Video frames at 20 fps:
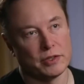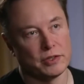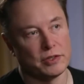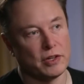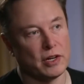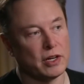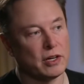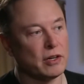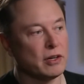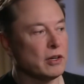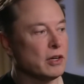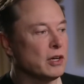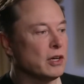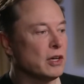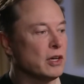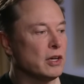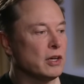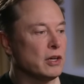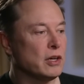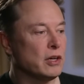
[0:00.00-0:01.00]
Elon Musk had
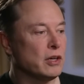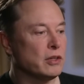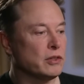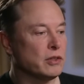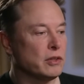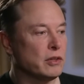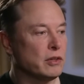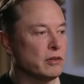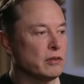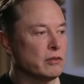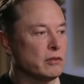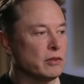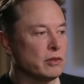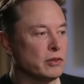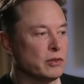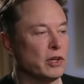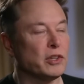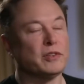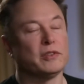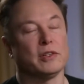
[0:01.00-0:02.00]
famously declared
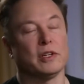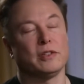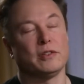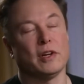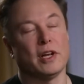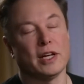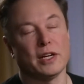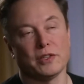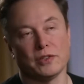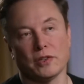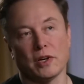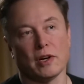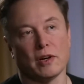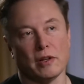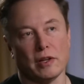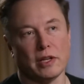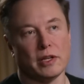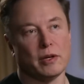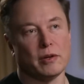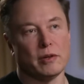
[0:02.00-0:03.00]
earlier this year
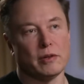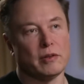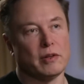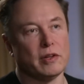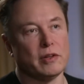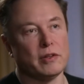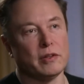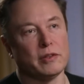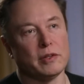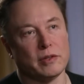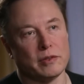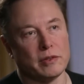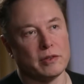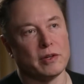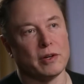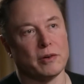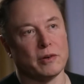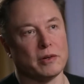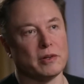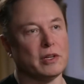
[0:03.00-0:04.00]
that he would never sell
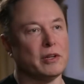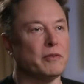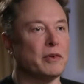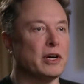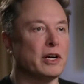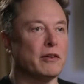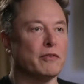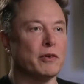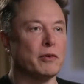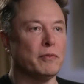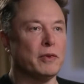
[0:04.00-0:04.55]
his shares in